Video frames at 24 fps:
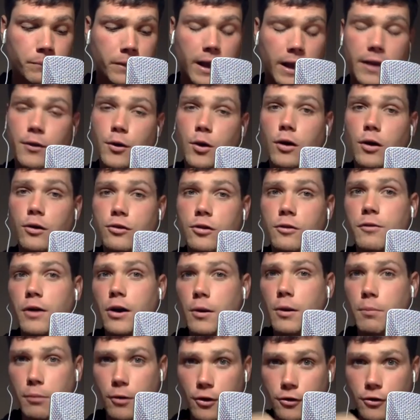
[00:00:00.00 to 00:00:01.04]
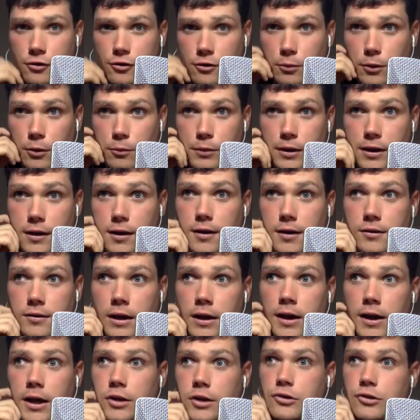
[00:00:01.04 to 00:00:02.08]
And they're also very personable because
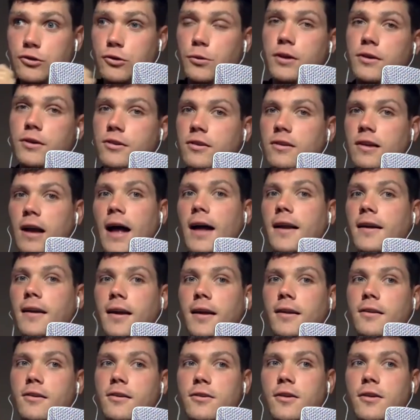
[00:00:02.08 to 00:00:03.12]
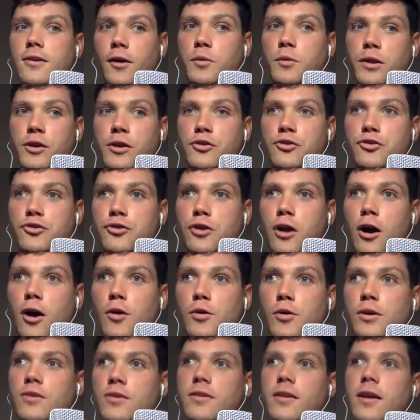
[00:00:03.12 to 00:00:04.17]
as soon as Scott gets done with his
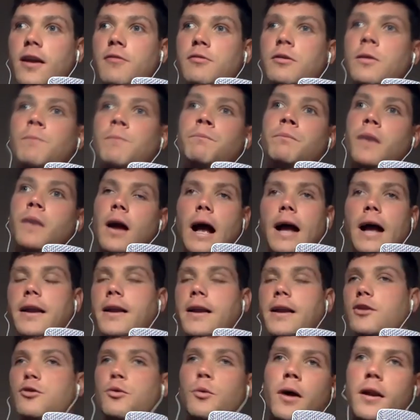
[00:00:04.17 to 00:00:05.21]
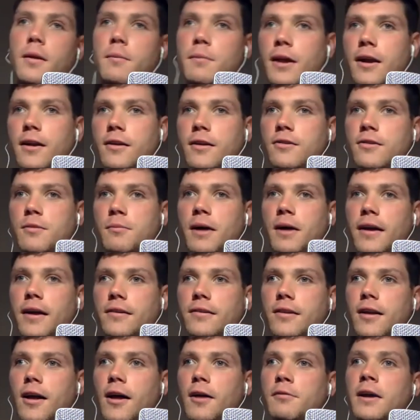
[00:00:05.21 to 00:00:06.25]
show, instead of I need 20 minutes to
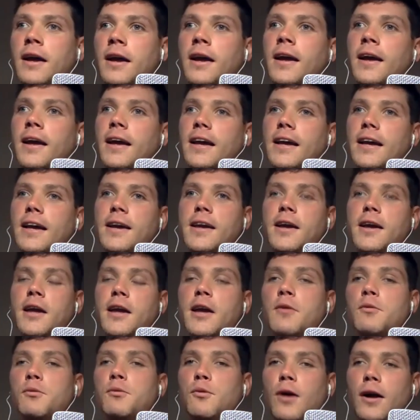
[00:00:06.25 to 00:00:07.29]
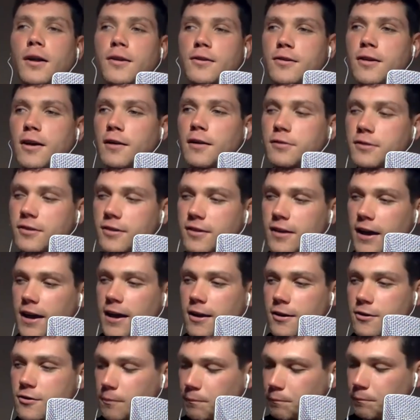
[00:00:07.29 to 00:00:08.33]
myself, he runs off
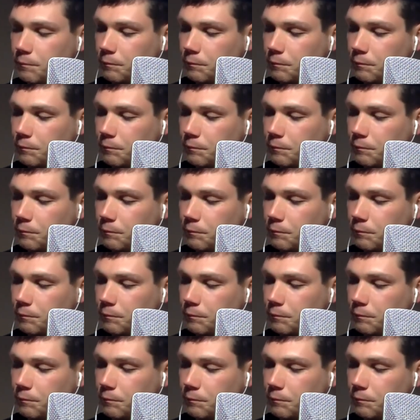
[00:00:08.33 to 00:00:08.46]
stage,